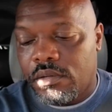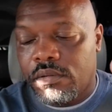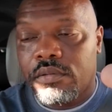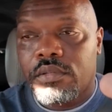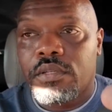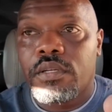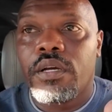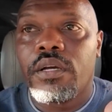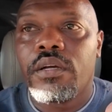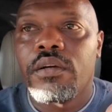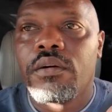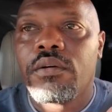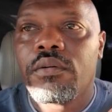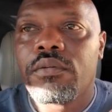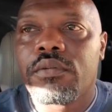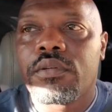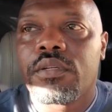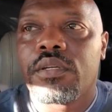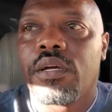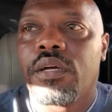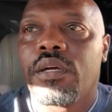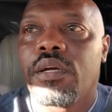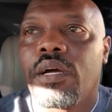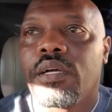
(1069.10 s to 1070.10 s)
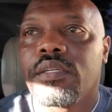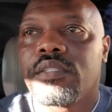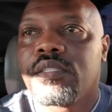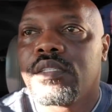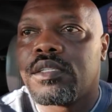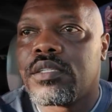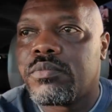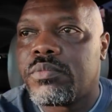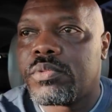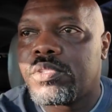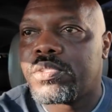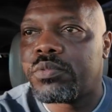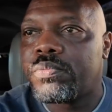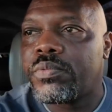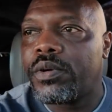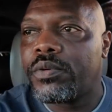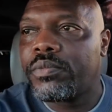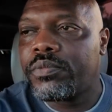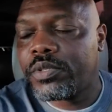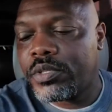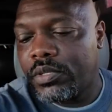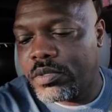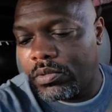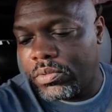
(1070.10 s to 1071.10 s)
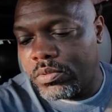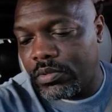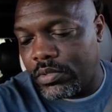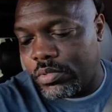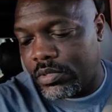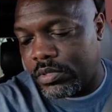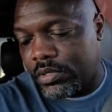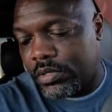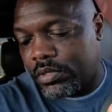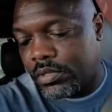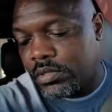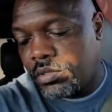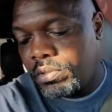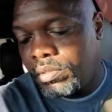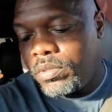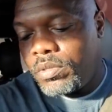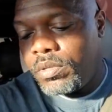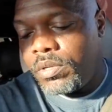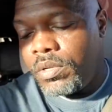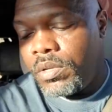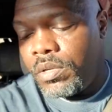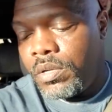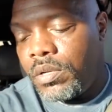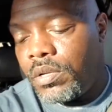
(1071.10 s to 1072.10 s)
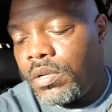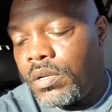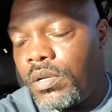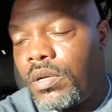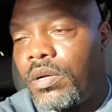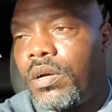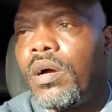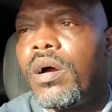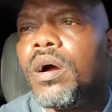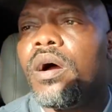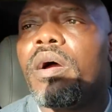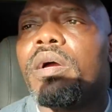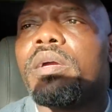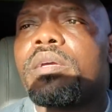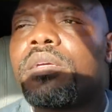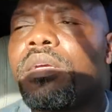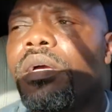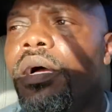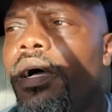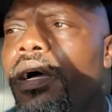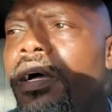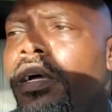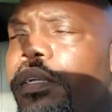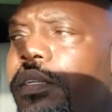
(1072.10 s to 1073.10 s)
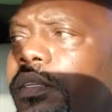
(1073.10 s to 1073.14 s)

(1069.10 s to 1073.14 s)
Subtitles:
Okay, okay, I see which way we're going. All right, guys.